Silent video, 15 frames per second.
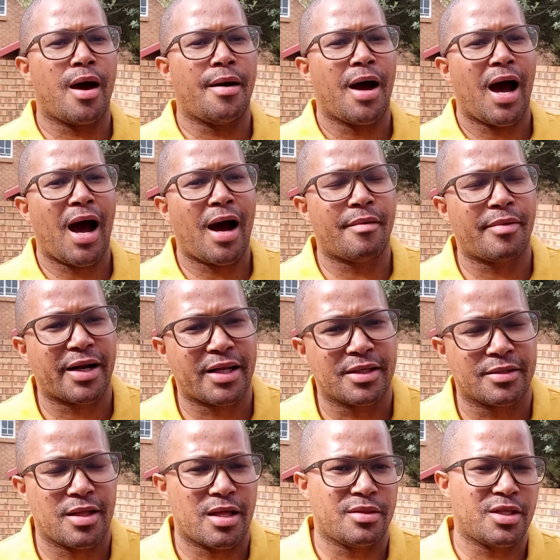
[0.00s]

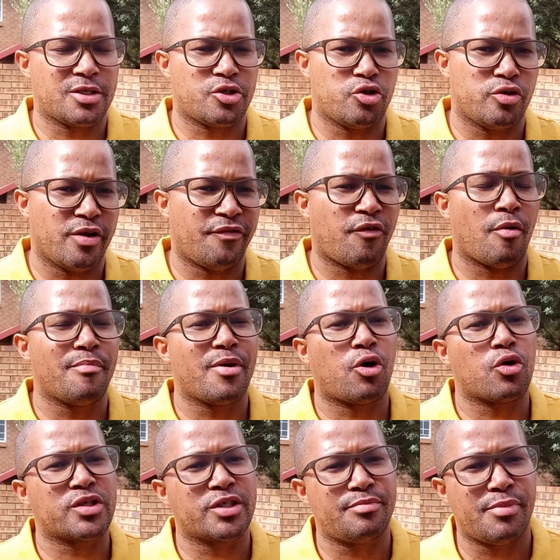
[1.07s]
harboring this uniform
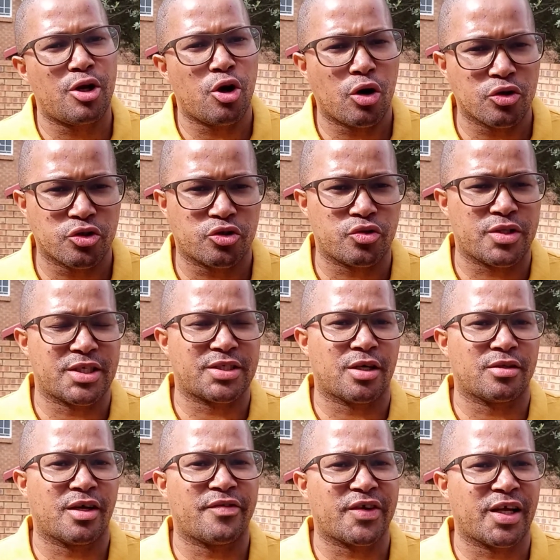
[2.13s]
because it belongs to the South
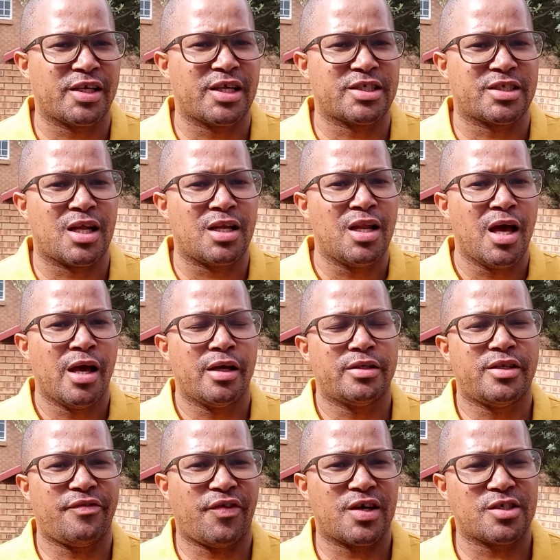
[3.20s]
African National
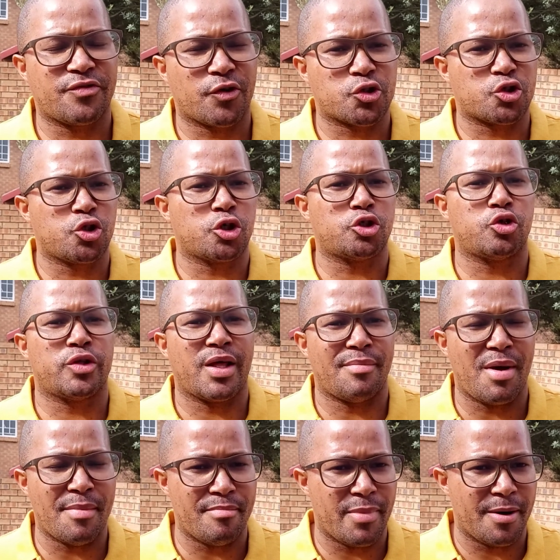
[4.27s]
Defence Force, not to the
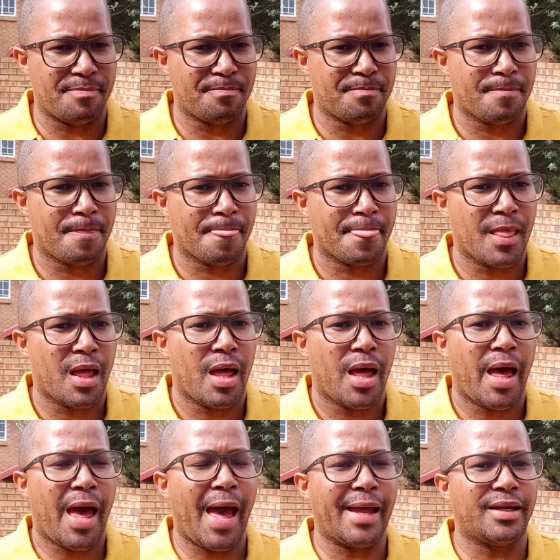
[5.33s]
member.
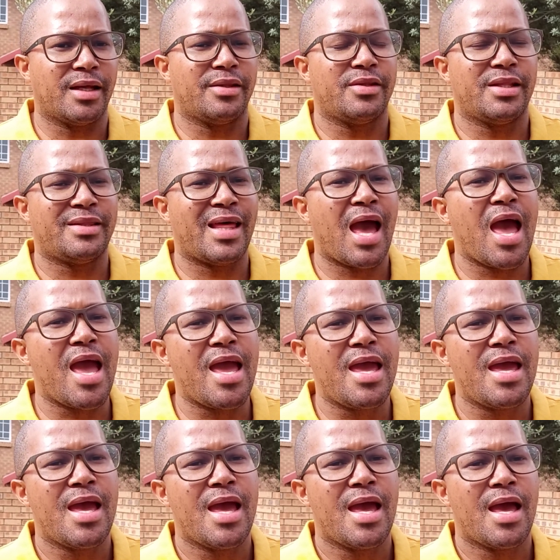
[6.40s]
And they,
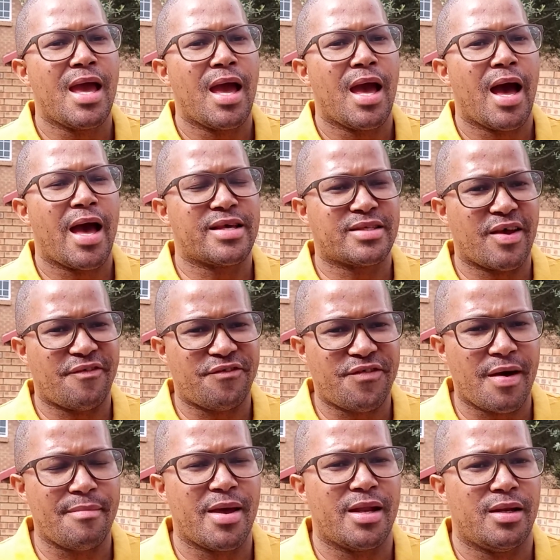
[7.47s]
as a
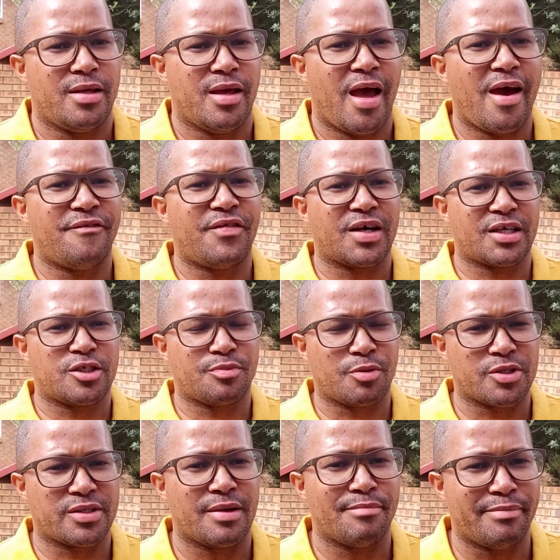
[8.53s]
family, have a
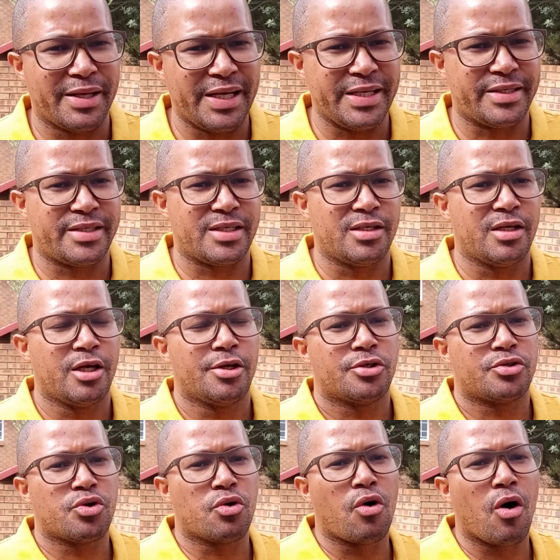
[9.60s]
responsibility
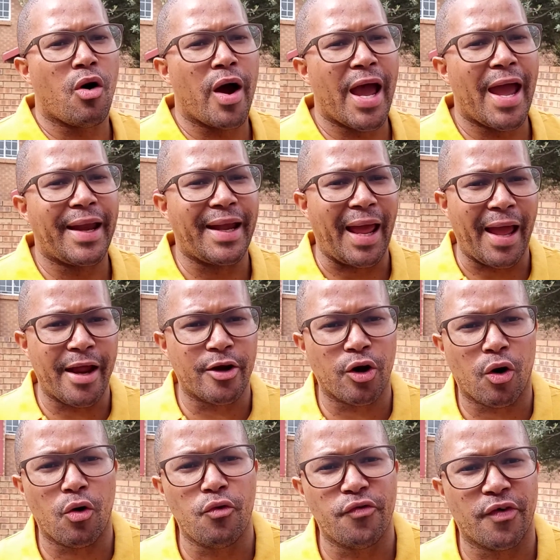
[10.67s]
to go and hand
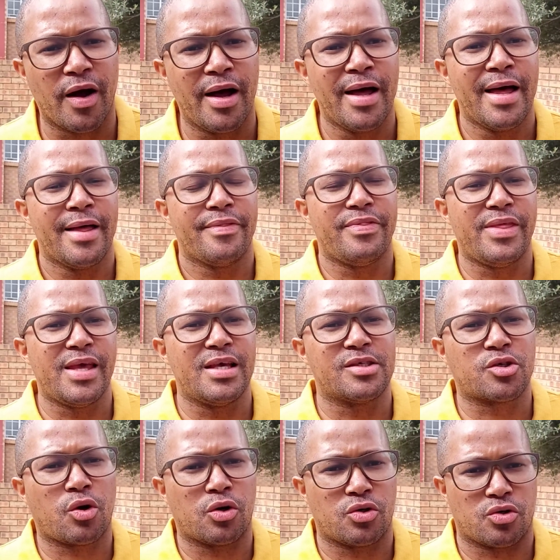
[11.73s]
over these
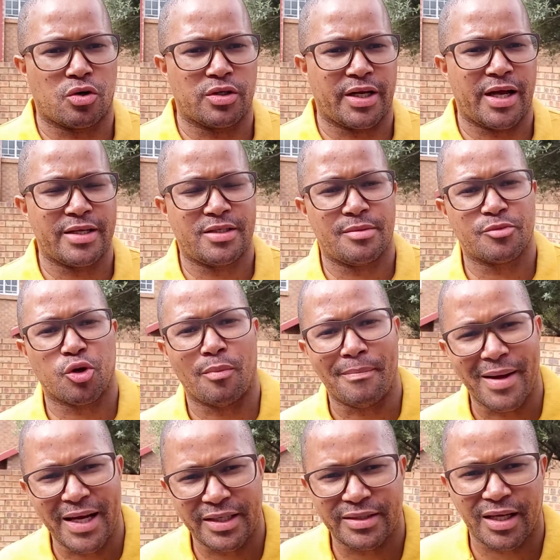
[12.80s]
controlled items of
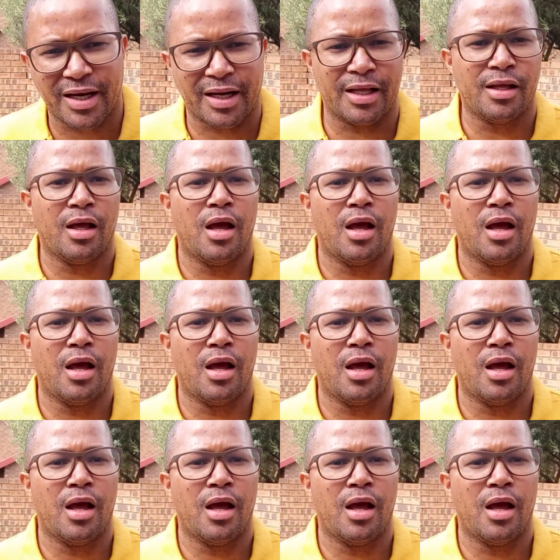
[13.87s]
military